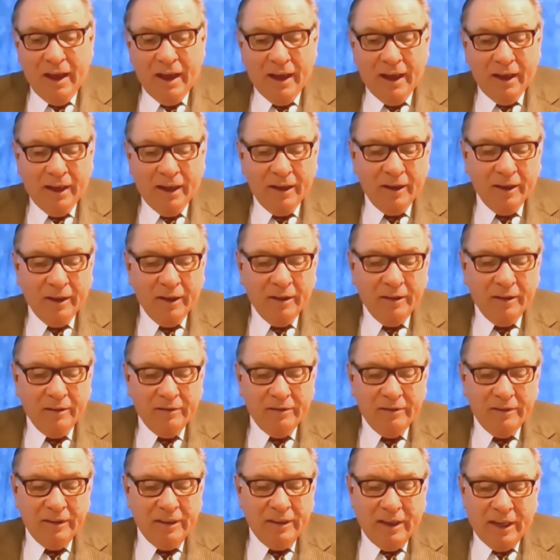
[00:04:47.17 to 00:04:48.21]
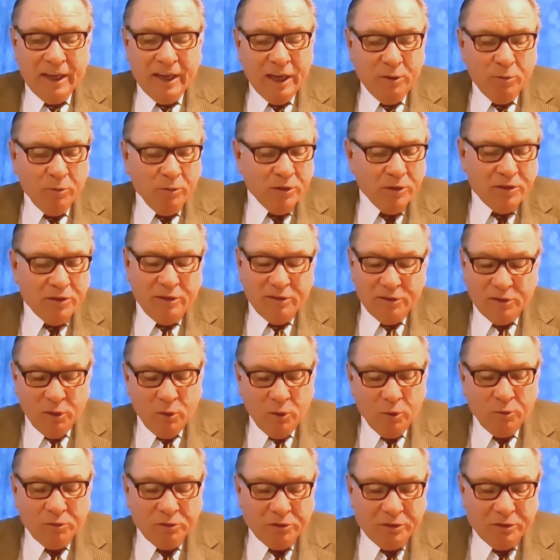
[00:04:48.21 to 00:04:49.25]
Uh, he was
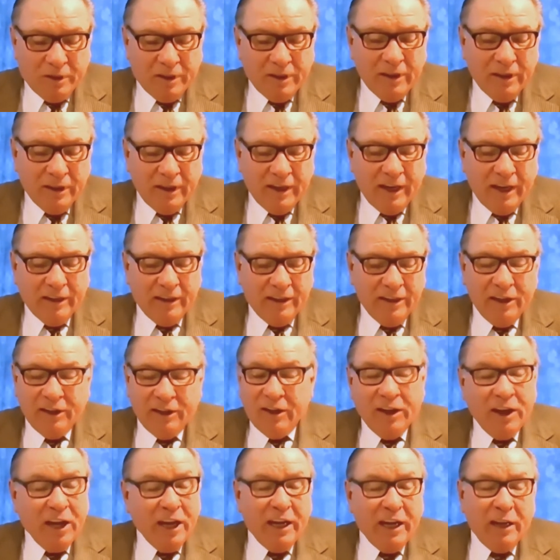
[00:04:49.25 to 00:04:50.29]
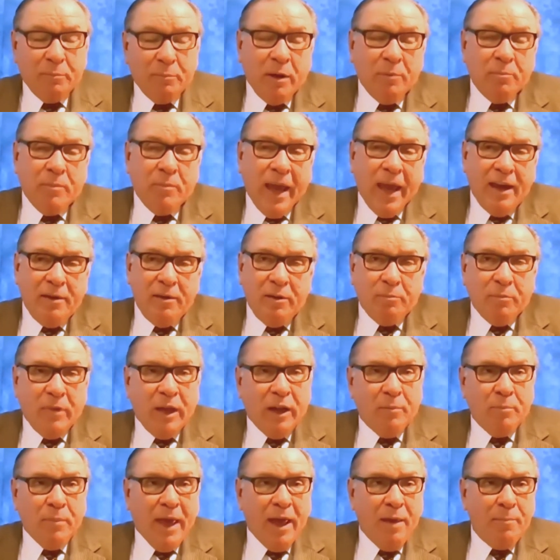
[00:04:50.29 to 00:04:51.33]
so. Uh, he had been been,
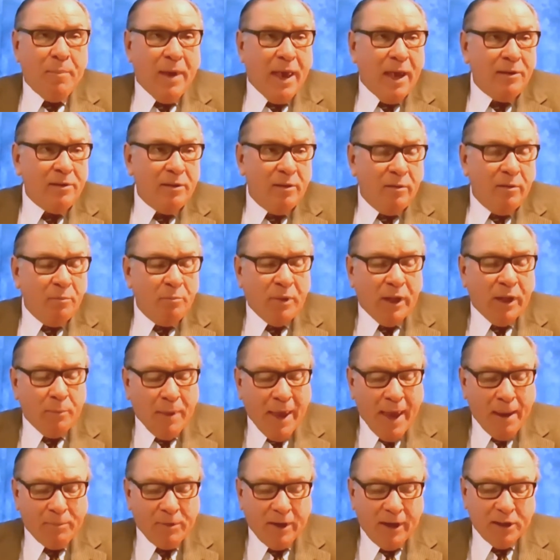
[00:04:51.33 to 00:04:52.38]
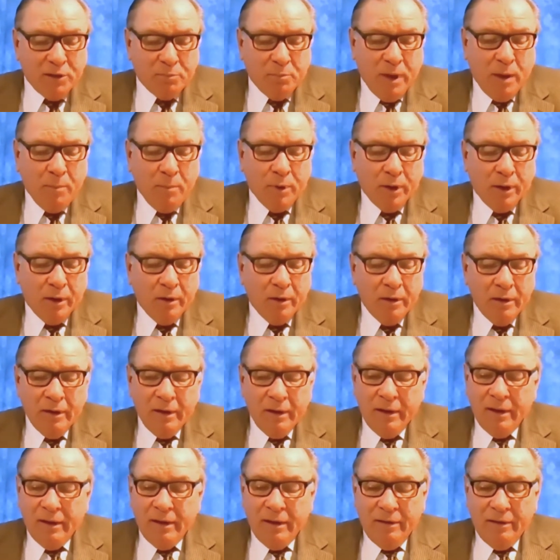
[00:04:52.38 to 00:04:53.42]
a bad, been a baptized member
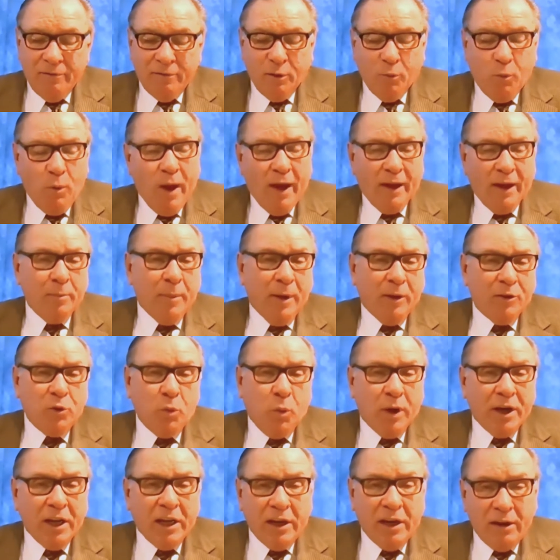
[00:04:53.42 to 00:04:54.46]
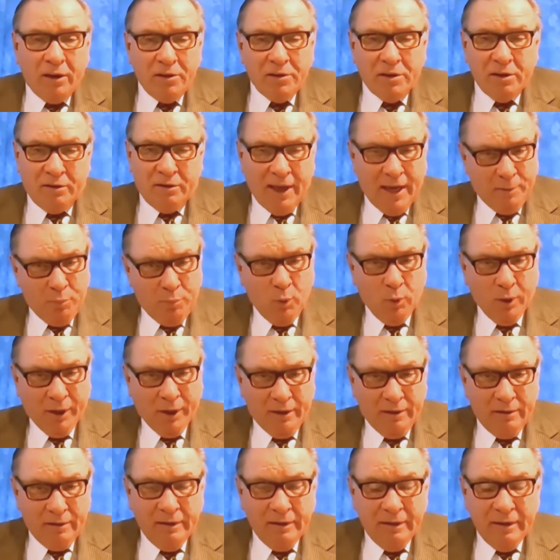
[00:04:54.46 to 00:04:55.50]
for what about 20 years at that
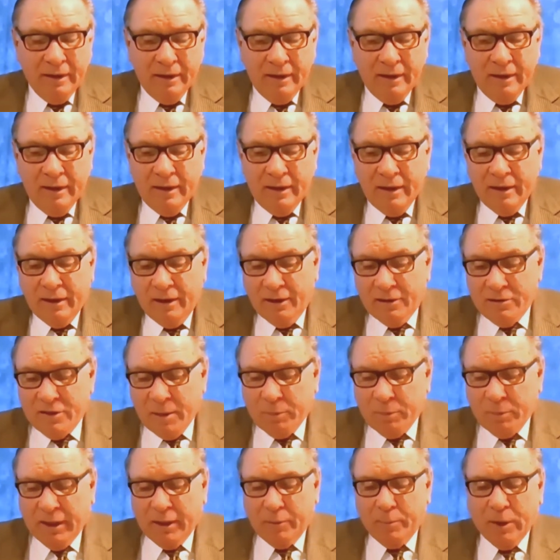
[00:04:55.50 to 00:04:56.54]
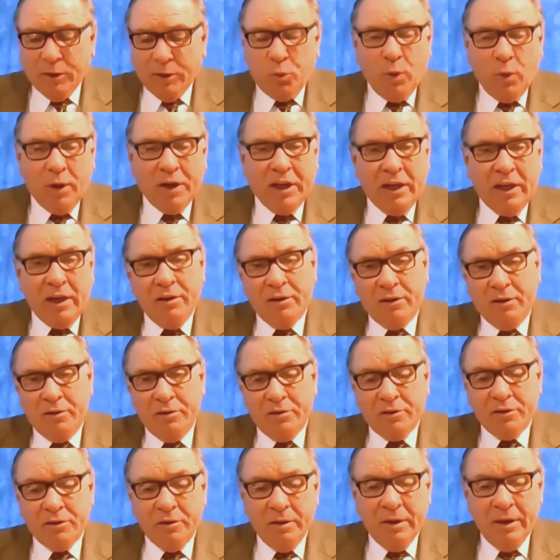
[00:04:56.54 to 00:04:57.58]
point, uh, something like about 20
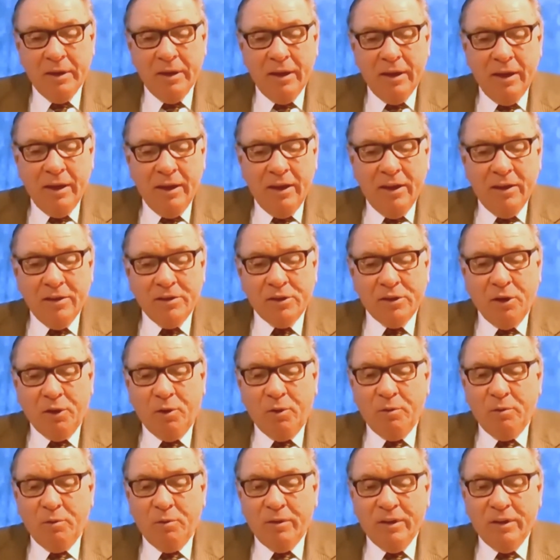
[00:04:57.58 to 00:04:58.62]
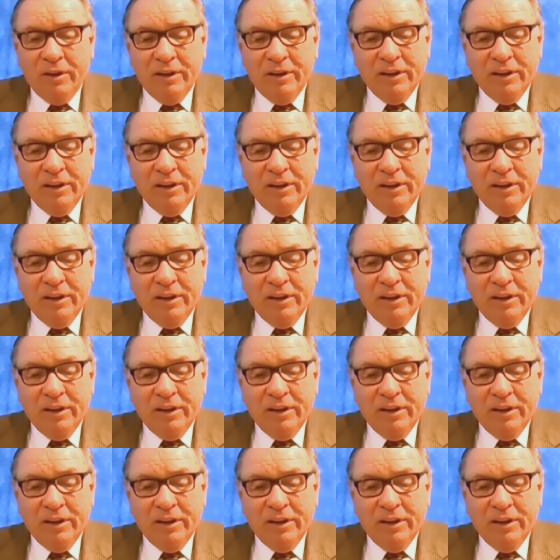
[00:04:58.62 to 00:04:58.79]
years. So,